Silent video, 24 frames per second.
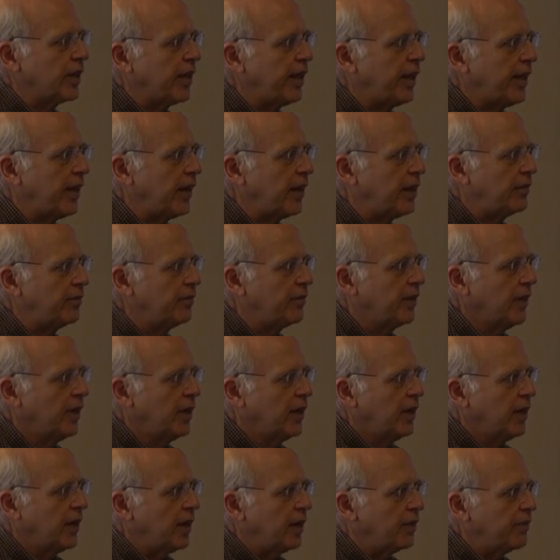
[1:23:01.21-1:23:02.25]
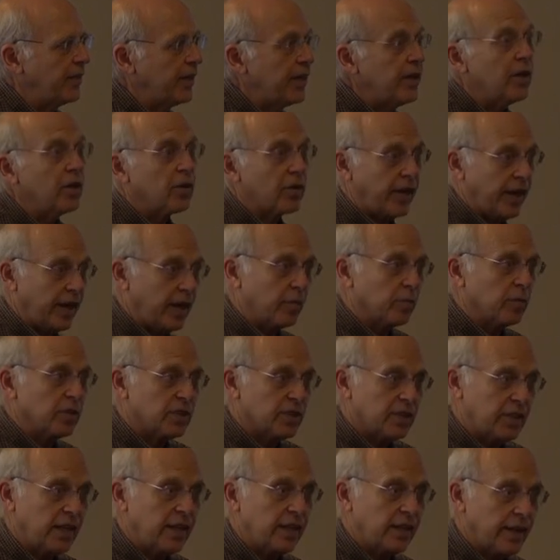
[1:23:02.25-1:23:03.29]
to have a video camera
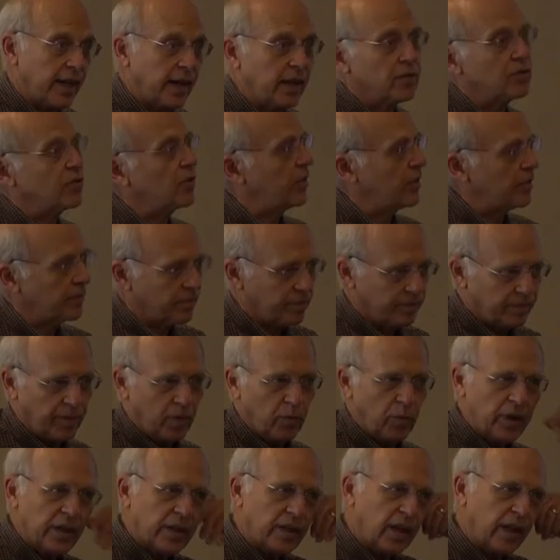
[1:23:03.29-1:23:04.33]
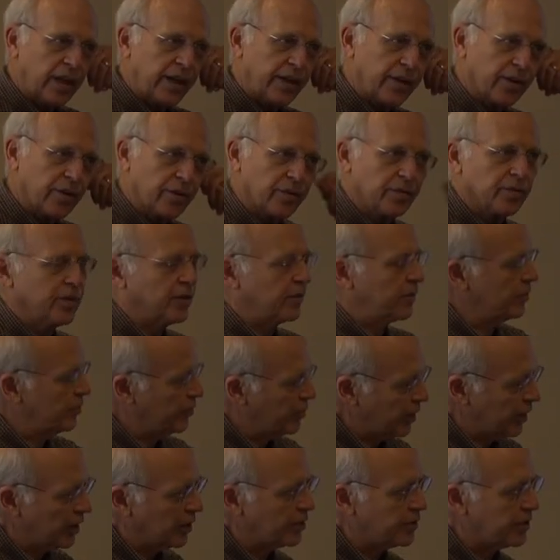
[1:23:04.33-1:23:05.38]
sent down. So a week later, the
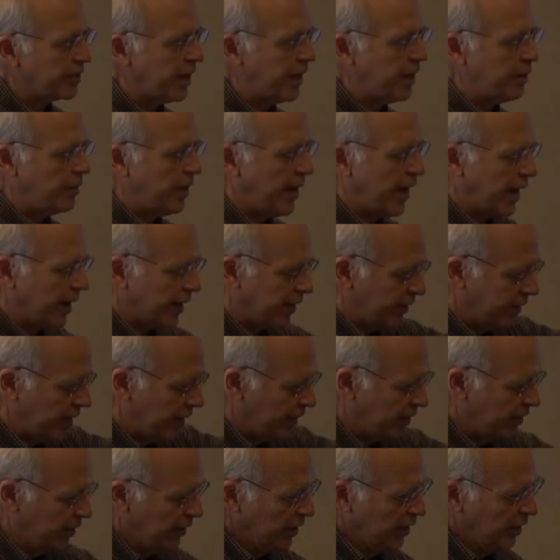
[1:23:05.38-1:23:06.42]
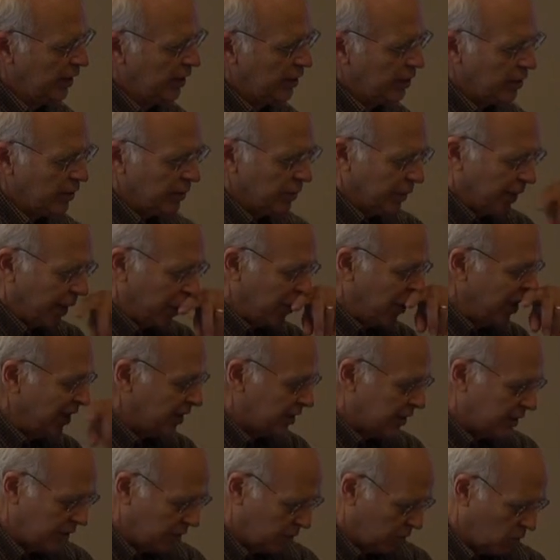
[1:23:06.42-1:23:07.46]
drillers came back and they they went
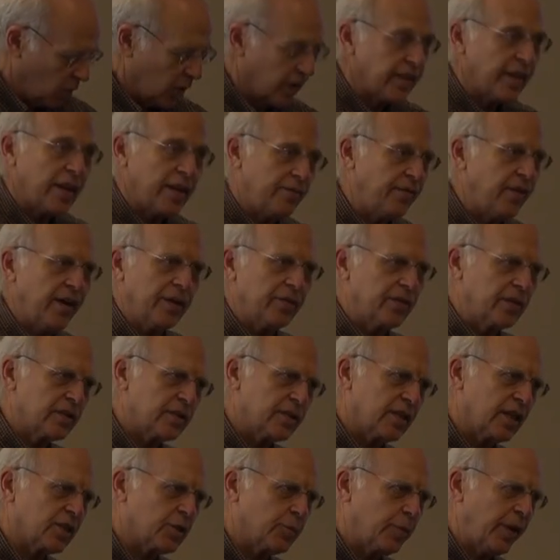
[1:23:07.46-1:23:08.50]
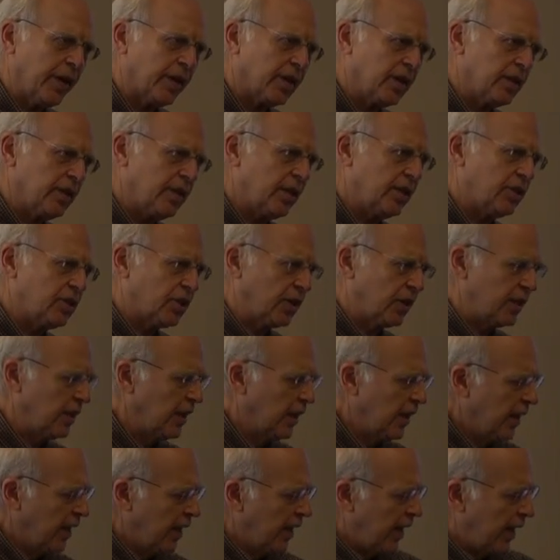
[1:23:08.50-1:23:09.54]
to where they'd found the suspect condition,
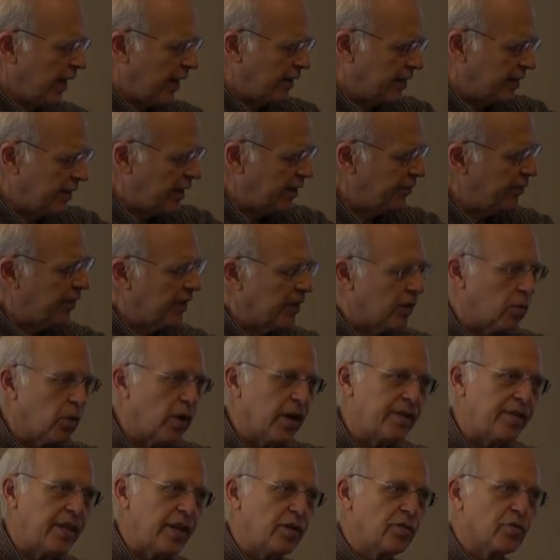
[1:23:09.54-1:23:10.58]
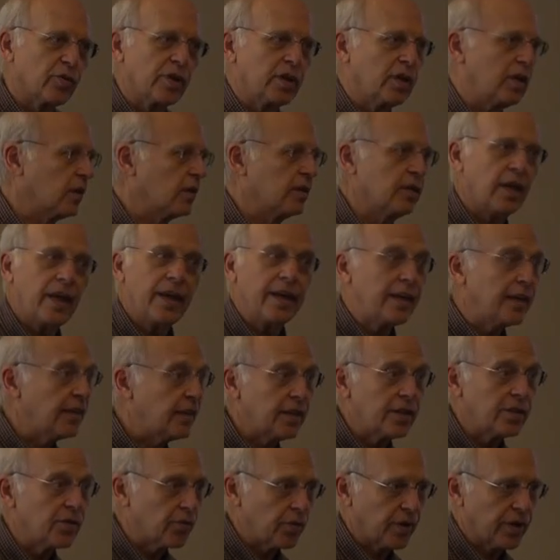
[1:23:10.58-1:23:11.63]
and ten feet away they drilled and it
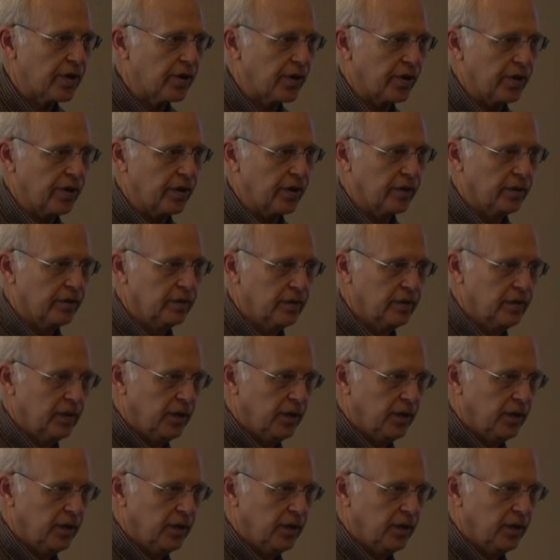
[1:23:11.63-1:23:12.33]
didn't recur.